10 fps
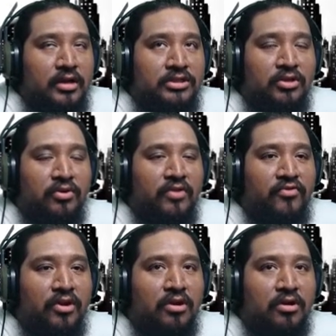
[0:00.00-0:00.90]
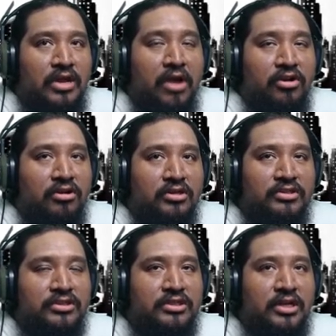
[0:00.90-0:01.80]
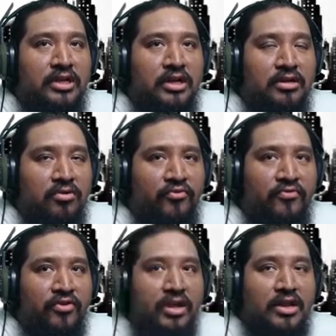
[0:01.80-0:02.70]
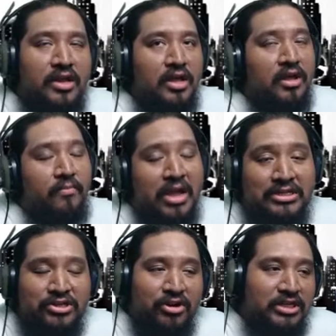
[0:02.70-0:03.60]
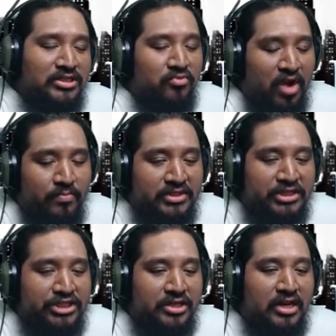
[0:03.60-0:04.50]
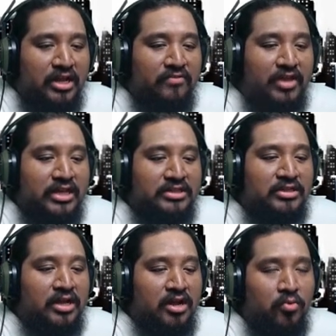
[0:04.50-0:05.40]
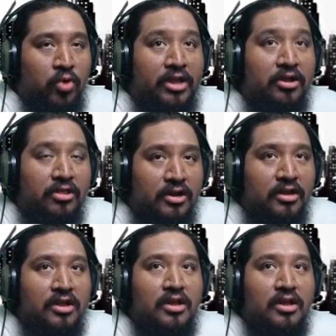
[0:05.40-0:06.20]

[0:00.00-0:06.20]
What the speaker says: So if your character is goofy footed, make sure he's in the right position. If he's regular,